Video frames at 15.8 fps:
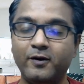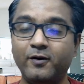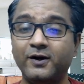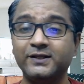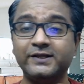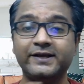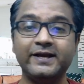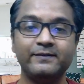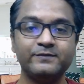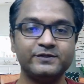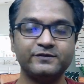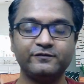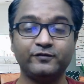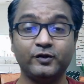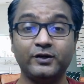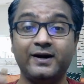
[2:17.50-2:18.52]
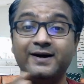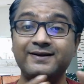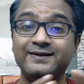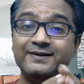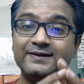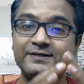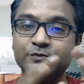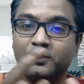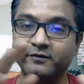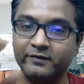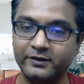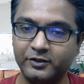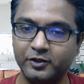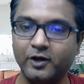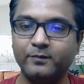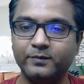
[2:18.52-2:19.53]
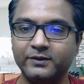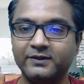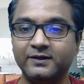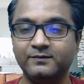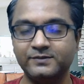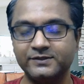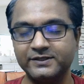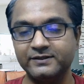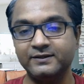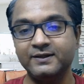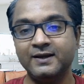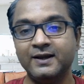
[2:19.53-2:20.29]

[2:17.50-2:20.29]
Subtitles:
on the games for, and it is one of the top company.